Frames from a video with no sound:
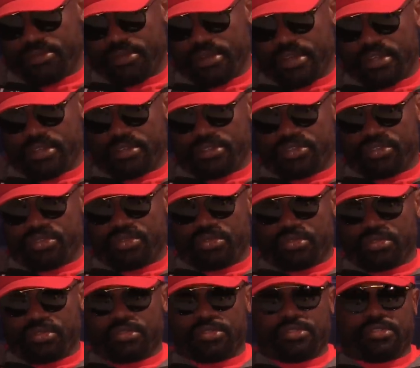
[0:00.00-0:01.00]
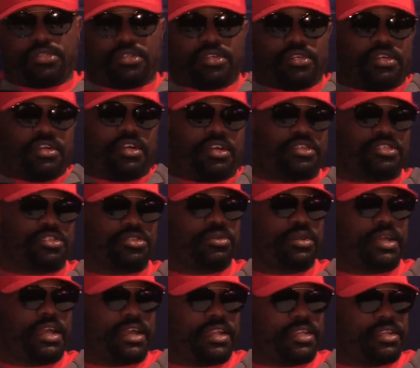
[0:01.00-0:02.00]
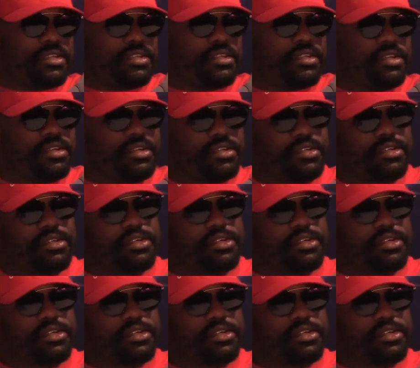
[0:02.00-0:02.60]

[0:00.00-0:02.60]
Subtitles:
round one to until it ended.